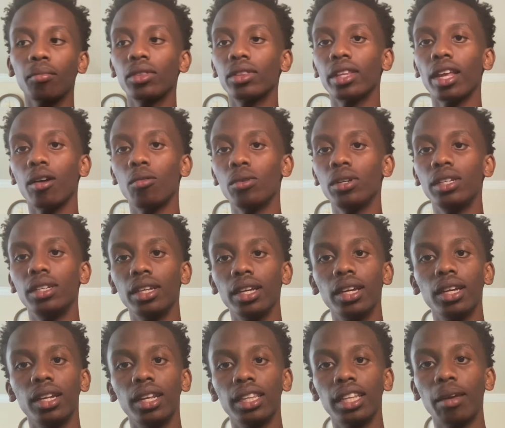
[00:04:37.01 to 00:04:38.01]
that we
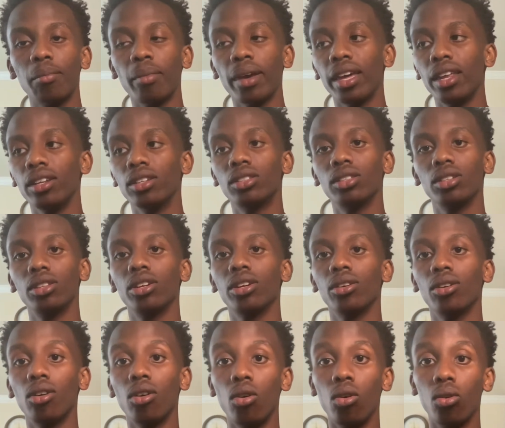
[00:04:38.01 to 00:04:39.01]
did, and they made it into their
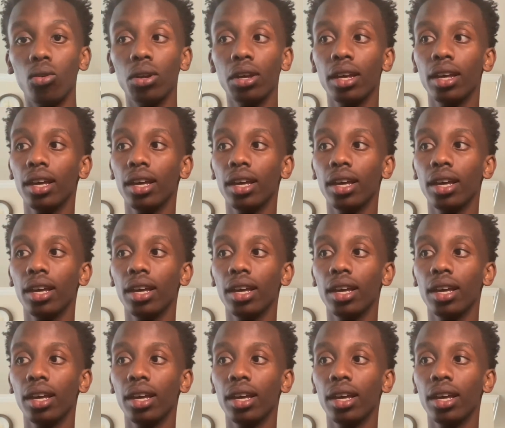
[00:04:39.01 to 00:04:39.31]
own.